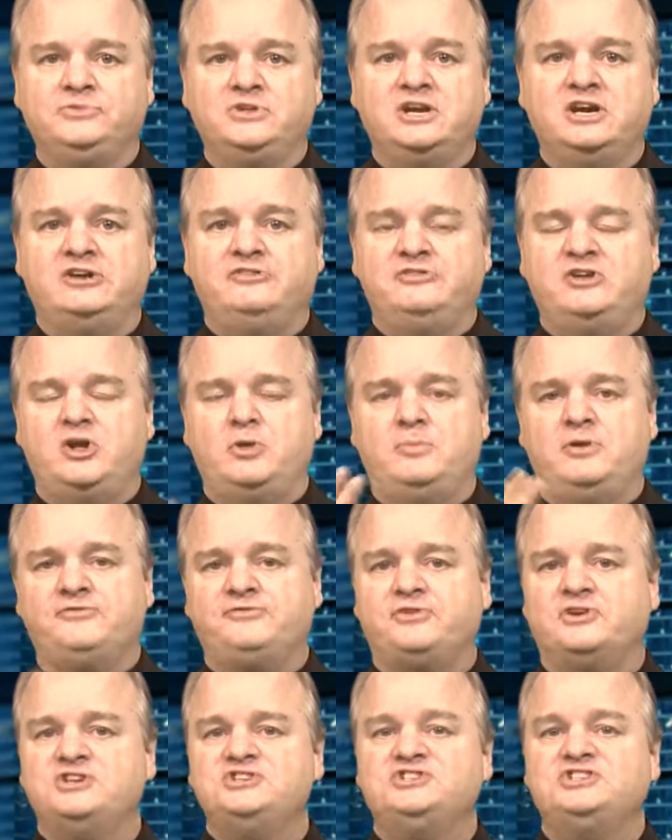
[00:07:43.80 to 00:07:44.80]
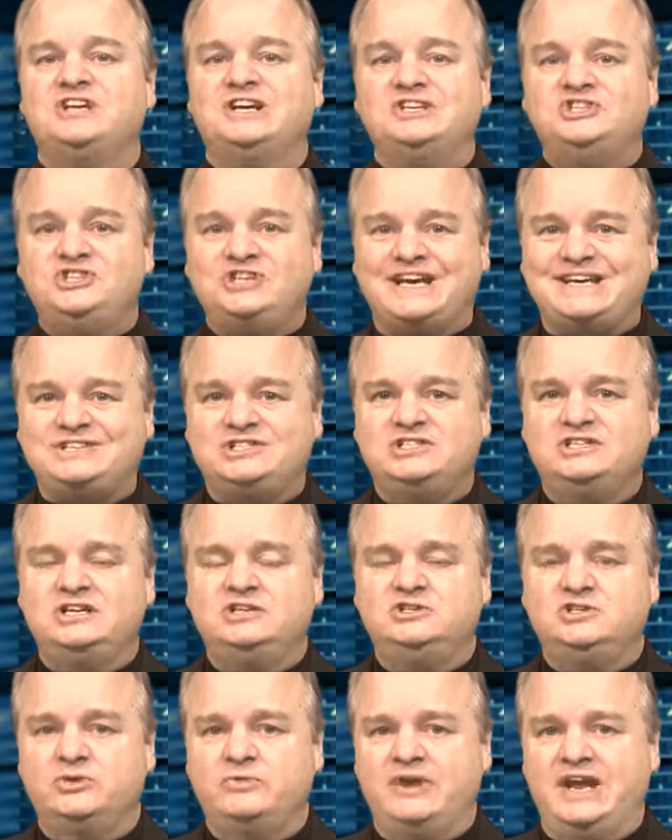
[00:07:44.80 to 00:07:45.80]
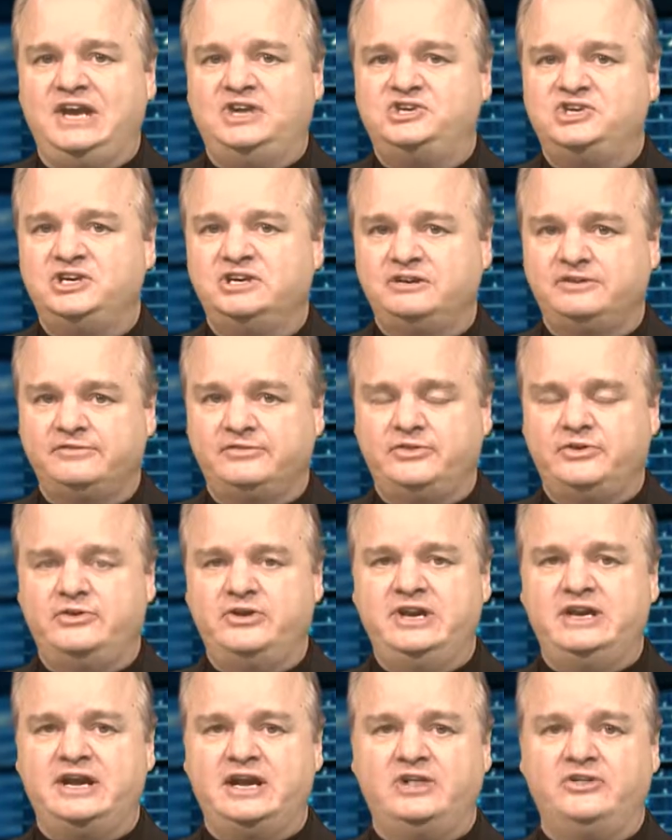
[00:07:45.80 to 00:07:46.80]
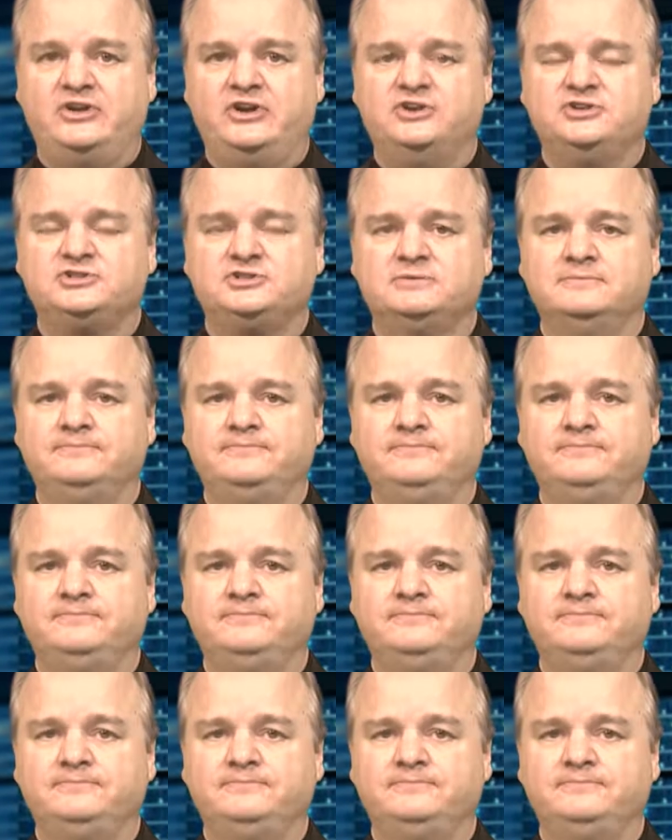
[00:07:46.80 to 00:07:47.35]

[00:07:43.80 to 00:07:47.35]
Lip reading: available for a suggested donation of $30.